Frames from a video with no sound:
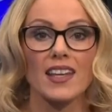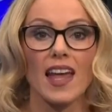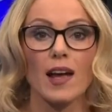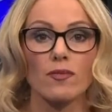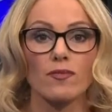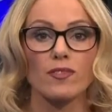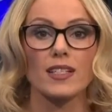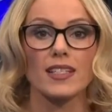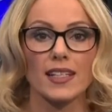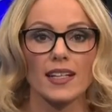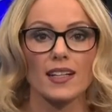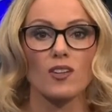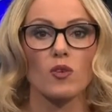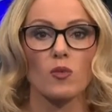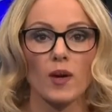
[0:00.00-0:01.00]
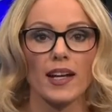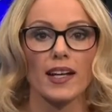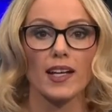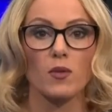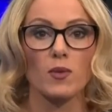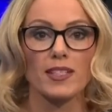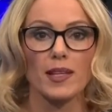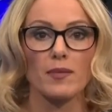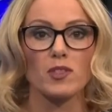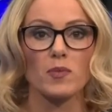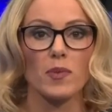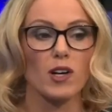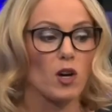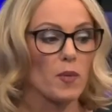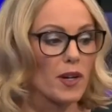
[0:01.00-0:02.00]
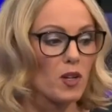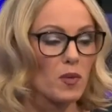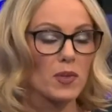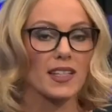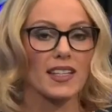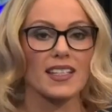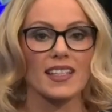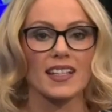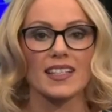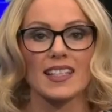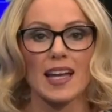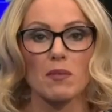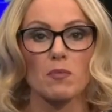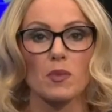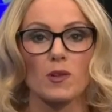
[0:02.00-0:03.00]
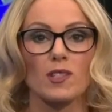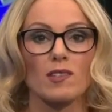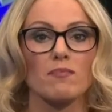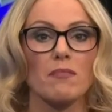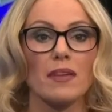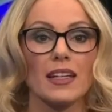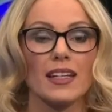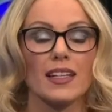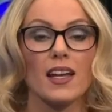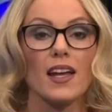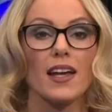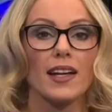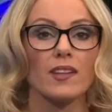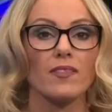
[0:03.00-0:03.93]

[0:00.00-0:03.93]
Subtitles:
and every single week we seem to be coming up with these examples of millions.